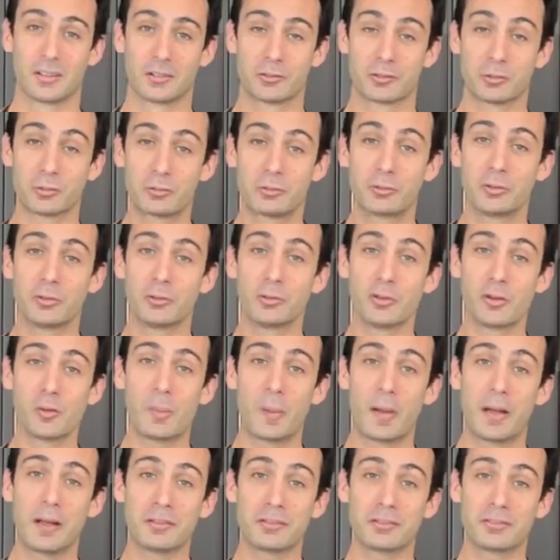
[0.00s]
So do your
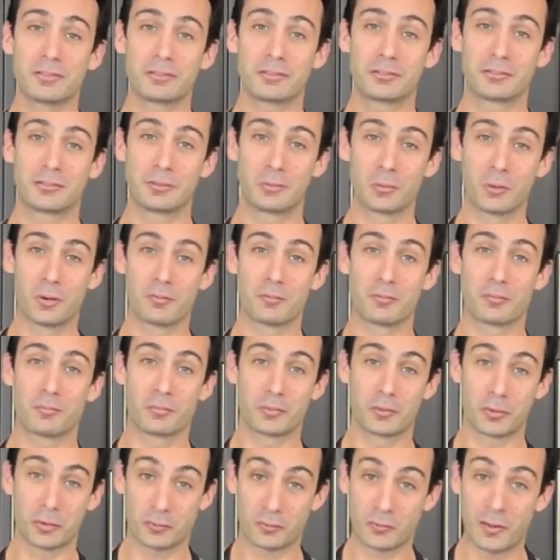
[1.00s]
best to
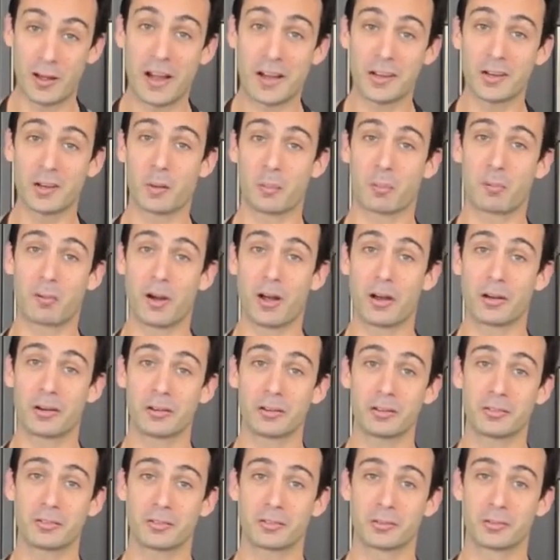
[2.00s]
find a
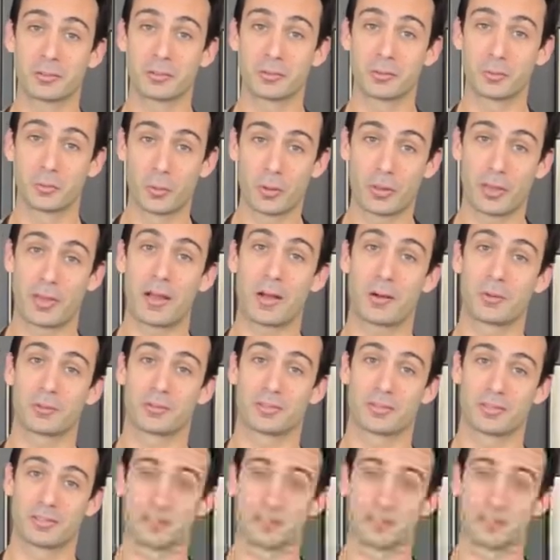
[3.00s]
product without.